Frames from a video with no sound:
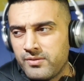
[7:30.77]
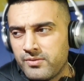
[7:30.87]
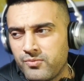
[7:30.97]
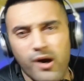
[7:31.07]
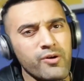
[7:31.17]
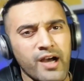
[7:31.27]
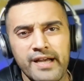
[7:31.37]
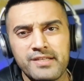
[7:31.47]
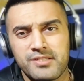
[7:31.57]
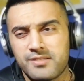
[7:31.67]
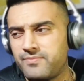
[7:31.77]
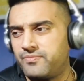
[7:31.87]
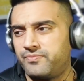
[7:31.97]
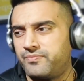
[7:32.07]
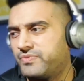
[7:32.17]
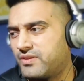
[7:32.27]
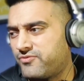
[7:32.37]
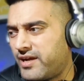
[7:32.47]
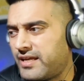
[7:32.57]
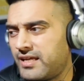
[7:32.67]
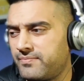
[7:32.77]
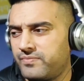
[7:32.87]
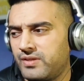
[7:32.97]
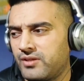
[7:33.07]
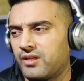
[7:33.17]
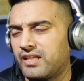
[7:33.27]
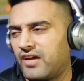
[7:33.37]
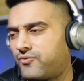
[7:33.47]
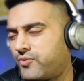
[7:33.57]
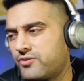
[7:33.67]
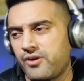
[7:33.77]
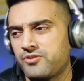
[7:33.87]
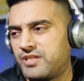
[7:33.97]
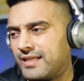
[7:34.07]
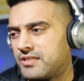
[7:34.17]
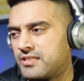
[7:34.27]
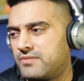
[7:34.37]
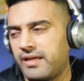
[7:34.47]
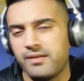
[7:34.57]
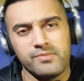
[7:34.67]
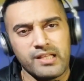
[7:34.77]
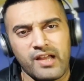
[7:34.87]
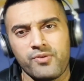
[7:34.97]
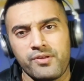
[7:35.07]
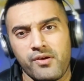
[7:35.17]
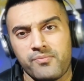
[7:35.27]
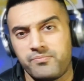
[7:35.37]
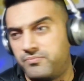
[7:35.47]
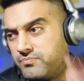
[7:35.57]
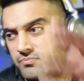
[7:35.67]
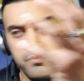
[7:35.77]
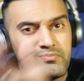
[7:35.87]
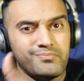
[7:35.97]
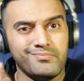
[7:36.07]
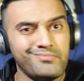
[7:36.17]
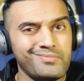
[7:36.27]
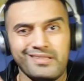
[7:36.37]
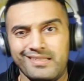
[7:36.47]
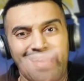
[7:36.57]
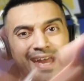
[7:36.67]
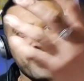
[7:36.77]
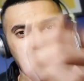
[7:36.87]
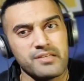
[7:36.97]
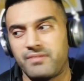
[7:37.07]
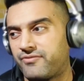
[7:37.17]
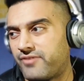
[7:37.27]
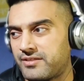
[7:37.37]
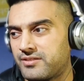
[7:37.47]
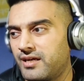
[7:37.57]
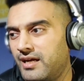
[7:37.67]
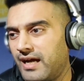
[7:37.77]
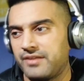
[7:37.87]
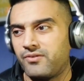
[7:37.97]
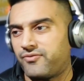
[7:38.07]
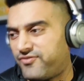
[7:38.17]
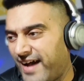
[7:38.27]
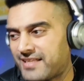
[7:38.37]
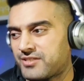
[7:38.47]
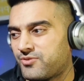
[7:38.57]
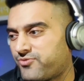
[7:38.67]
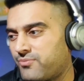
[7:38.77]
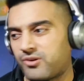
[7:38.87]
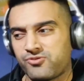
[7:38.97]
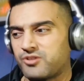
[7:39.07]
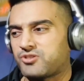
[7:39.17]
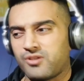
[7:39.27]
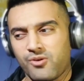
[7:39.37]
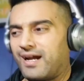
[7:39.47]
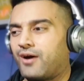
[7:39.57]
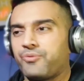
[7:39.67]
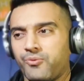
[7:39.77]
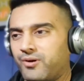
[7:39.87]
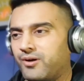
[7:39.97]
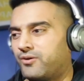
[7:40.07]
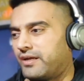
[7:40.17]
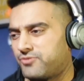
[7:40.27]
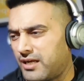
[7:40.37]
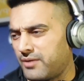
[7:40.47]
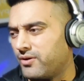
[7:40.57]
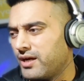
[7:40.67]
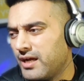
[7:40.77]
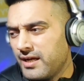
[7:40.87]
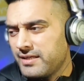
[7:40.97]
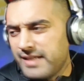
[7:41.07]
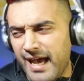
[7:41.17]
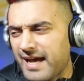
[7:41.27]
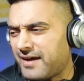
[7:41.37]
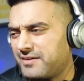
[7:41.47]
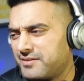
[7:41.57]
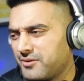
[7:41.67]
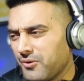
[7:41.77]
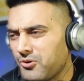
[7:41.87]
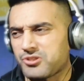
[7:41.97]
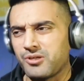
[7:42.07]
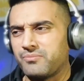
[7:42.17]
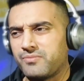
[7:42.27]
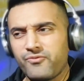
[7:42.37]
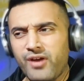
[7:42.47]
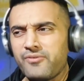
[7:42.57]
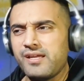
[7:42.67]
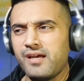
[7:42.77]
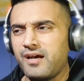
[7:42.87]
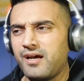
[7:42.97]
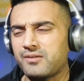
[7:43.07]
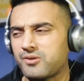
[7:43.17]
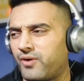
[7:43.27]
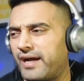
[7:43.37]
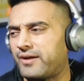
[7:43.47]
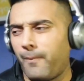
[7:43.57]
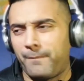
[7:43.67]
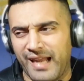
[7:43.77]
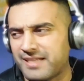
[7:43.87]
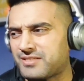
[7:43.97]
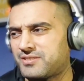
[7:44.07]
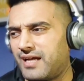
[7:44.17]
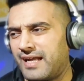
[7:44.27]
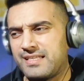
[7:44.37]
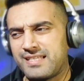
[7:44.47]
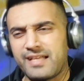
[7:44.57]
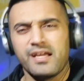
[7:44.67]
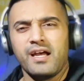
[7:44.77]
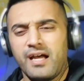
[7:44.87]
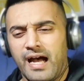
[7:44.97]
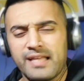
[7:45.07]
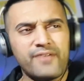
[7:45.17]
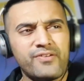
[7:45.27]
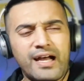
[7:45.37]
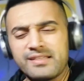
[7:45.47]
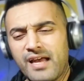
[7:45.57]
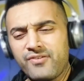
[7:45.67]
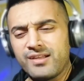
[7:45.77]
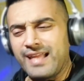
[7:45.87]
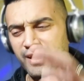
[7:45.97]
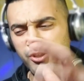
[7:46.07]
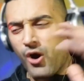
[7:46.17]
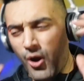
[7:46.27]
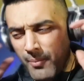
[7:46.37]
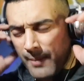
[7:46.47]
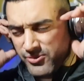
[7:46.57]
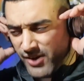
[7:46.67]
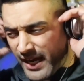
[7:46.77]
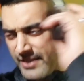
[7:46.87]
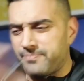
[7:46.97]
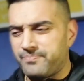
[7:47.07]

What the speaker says: Well, guys, Freddie, you're not left with your own jealousy, mate. You're left with your legacy, my friend, and your fans are from across around the world. Incredible. Yeah, awesome. Quite complex. And he said, I never let you hurt my pride.